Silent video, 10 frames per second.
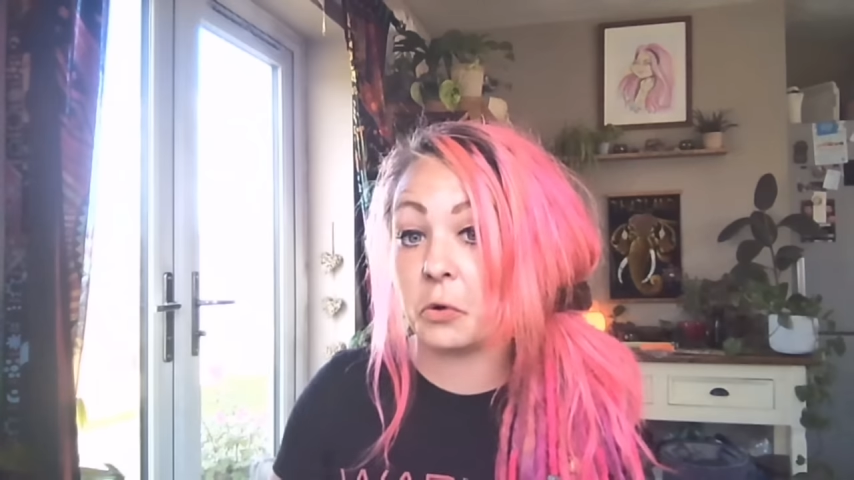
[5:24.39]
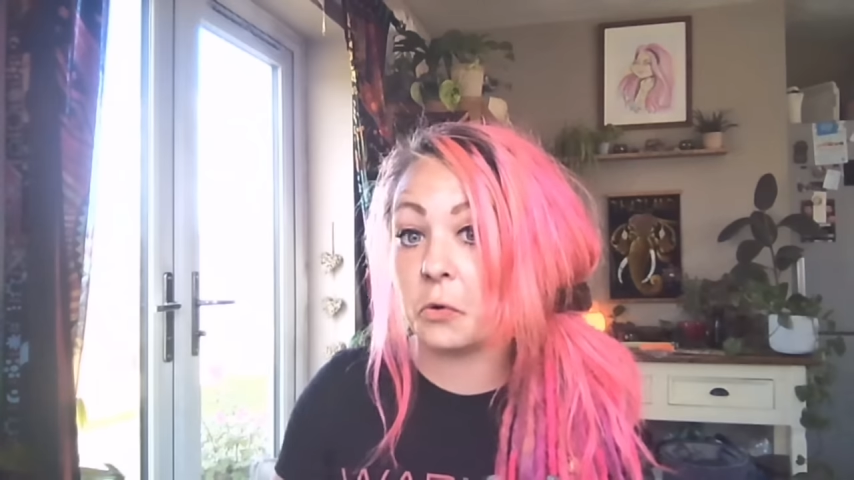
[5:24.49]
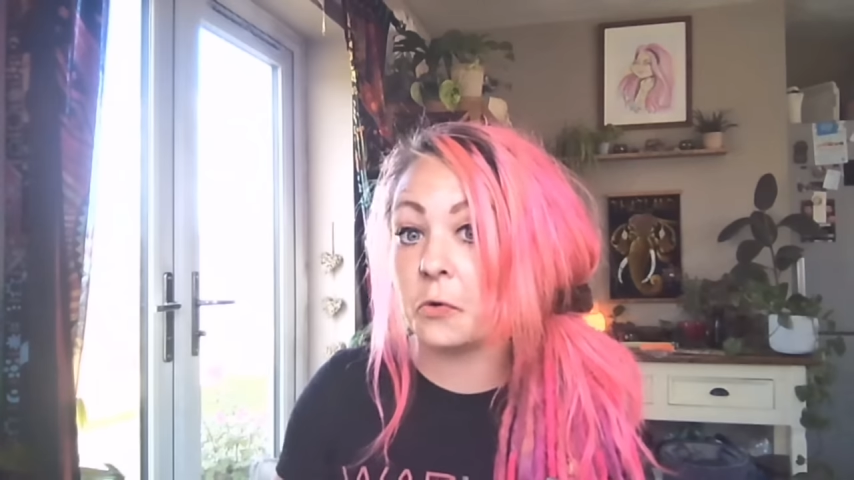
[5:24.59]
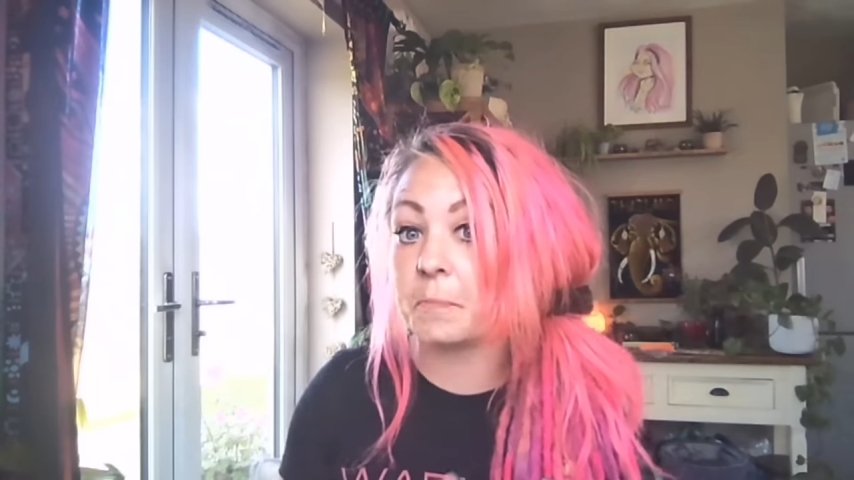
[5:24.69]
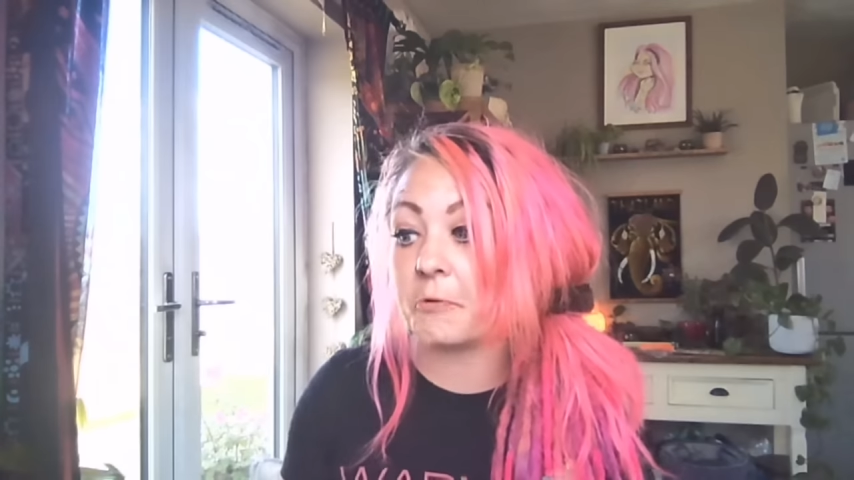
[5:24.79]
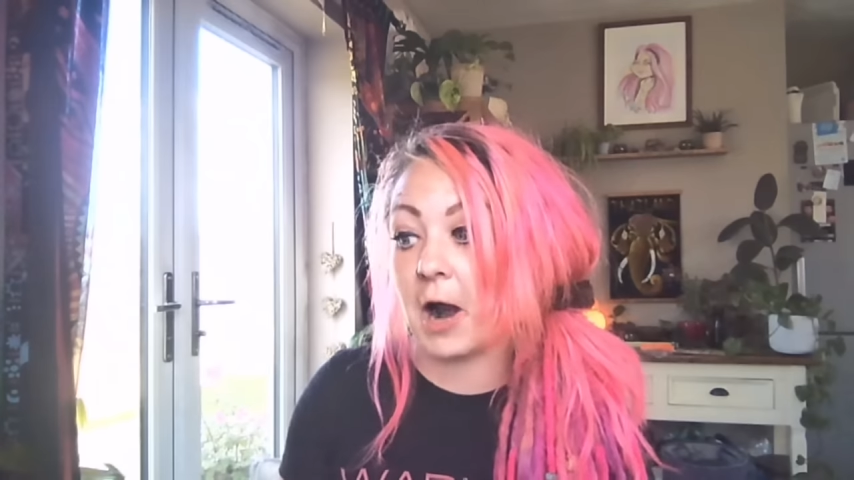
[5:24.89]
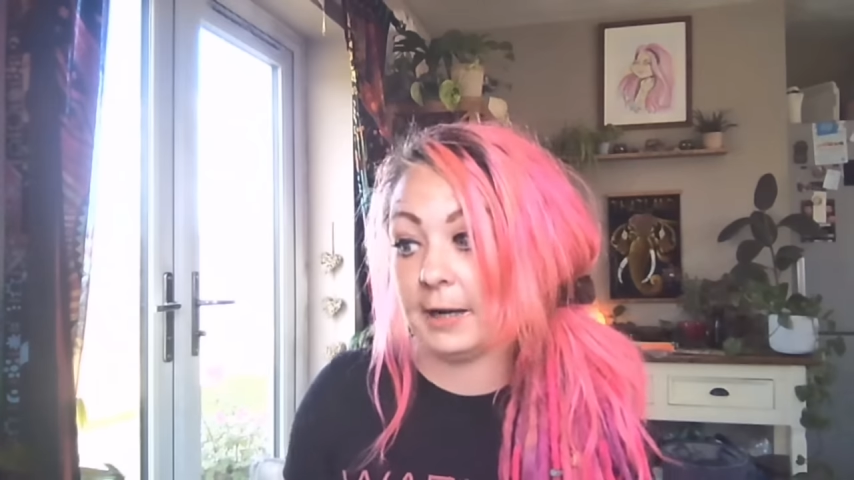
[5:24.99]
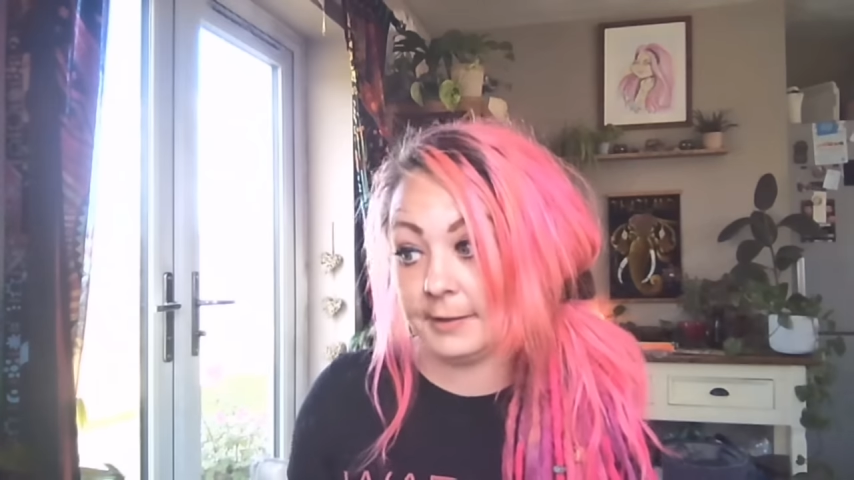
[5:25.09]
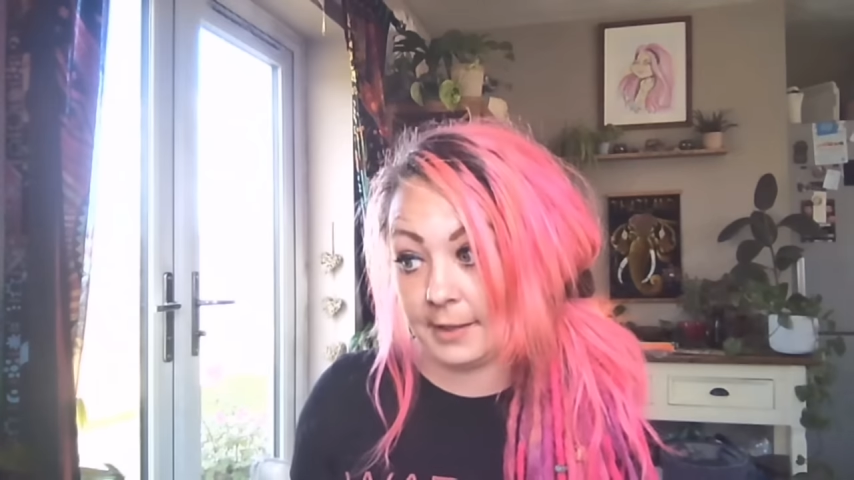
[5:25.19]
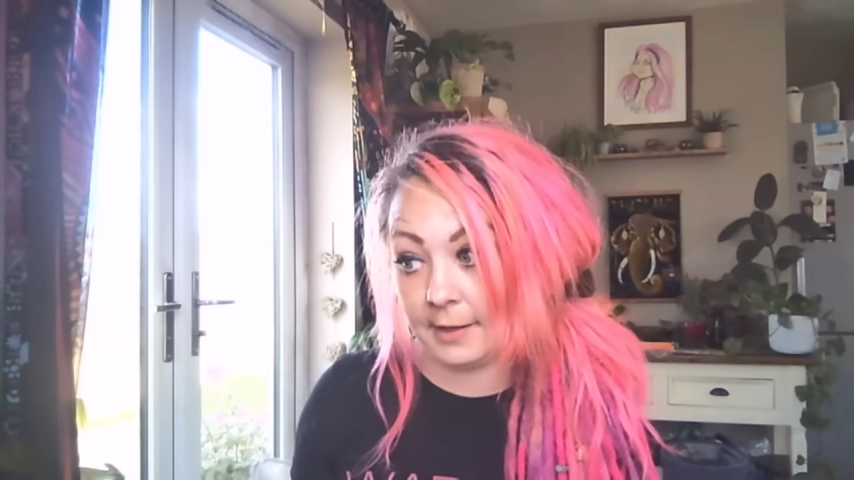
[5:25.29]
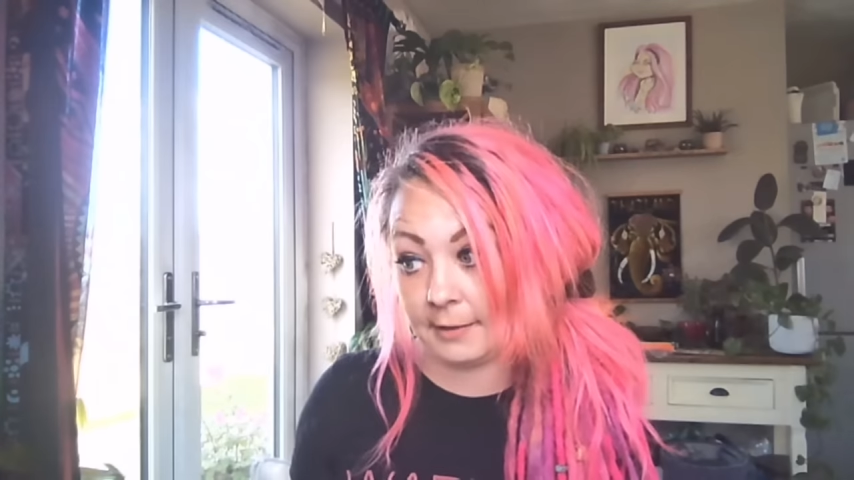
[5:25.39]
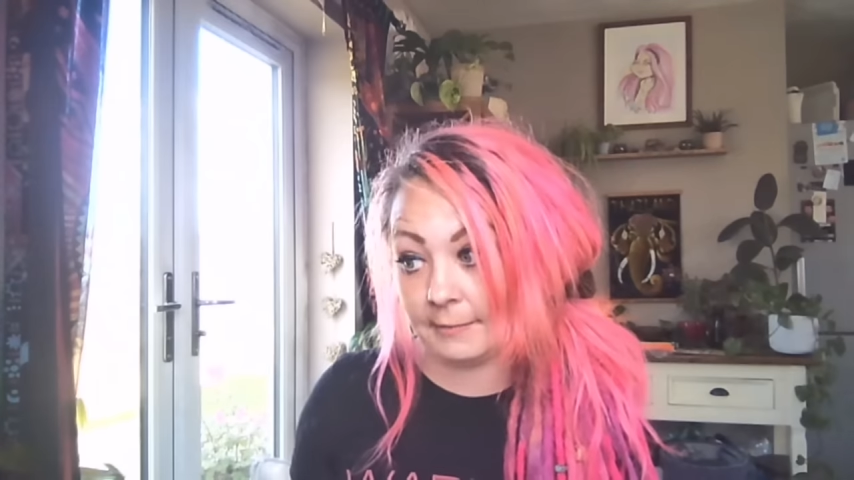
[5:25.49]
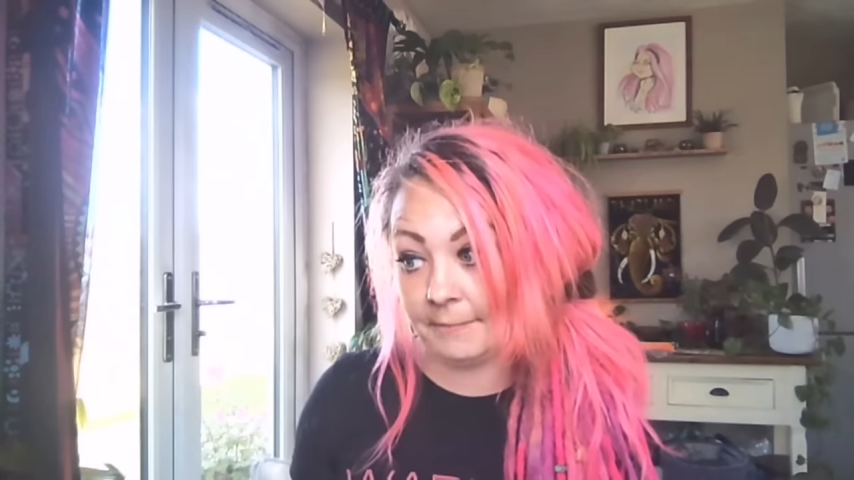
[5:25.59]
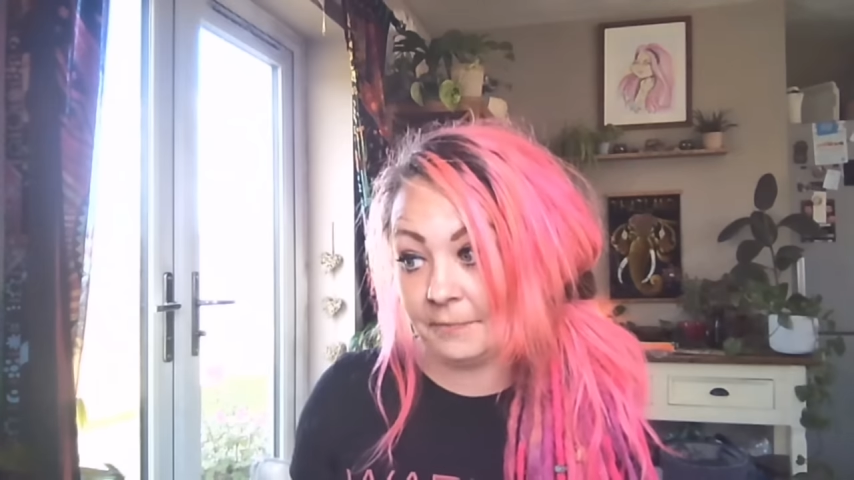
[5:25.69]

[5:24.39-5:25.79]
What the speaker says: or branding,